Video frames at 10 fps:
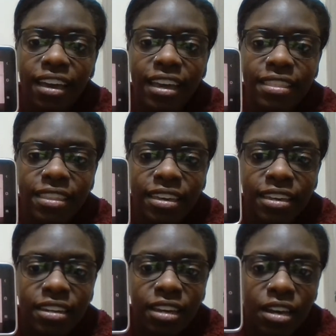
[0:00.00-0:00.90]
And
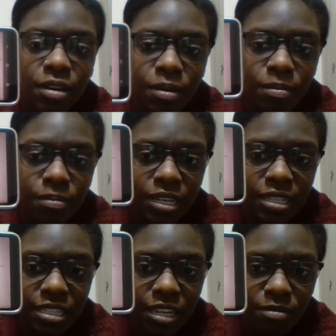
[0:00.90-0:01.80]
then
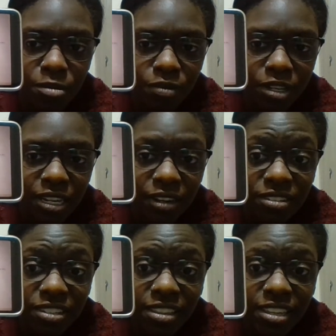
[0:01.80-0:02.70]
instead of moving
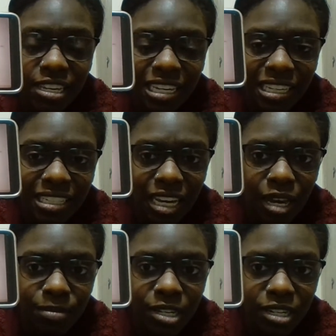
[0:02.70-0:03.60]
down to these, I'm